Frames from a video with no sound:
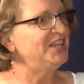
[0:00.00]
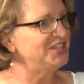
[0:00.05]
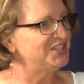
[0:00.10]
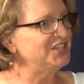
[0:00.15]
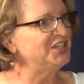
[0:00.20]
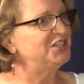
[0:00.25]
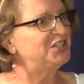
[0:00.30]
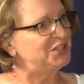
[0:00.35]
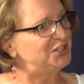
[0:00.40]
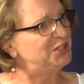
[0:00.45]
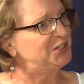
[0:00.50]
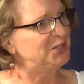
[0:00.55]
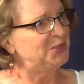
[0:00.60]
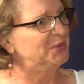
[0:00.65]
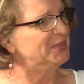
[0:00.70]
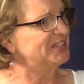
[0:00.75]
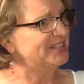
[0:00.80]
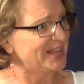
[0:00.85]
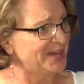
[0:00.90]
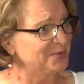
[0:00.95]
easy to do.
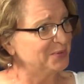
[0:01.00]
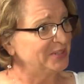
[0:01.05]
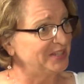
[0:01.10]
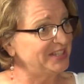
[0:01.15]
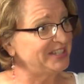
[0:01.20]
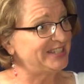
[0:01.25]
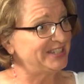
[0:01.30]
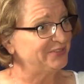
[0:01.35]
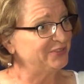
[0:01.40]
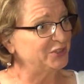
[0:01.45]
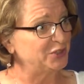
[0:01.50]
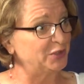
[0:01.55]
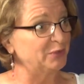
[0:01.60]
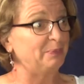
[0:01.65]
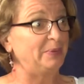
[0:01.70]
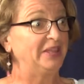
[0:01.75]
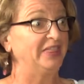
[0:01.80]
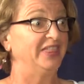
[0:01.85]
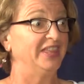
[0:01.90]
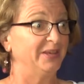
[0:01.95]
It's not really
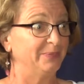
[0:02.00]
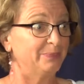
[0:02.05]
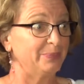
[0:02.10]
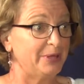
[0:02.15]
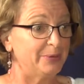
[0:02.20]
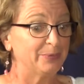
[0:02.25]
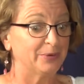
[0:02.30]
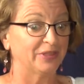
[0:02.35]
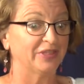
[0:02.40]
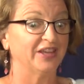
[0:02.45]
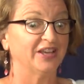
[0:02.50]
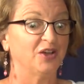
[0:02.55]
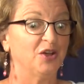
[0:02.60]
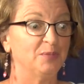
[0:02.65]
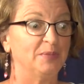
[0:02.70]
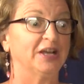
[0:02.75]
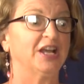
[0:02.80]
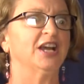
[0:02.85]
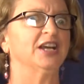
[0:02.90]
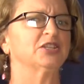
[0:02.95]
difficult. People think, oh
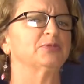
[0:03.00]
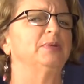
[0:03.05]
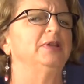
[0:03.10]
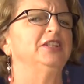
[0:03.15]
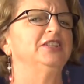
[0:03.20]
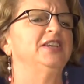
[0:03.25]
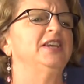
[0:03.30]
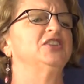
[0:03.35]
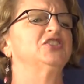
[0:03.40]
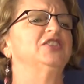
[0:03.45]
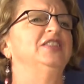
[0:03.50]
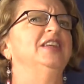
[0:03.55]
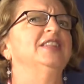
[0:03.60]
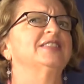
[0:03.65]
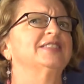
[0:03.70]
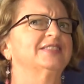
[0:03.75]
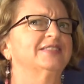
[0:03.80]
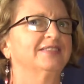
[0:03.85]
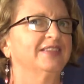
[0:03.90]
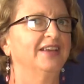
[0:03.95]
my gosh, meditation,
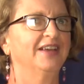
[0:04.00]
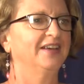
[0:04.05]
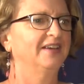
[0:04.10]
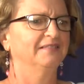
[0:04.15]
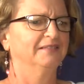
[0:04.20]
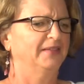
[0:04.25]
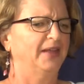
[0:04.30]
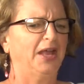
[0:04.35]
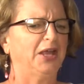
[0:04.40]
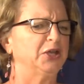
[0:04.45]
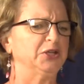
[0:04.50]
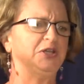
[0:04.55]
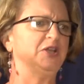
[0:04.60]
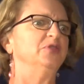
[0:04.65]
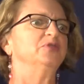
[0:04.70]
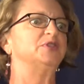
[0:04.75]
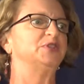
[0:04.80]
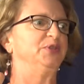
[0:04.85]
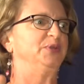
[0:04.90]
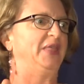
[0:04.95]
I could
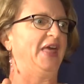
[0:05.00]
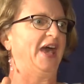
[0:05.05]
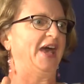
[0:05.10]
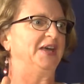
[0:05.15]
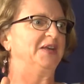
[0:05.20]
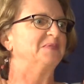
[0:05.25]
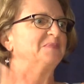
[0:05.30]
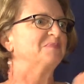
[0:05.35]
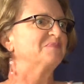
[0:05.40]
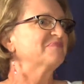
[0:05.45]
never do that.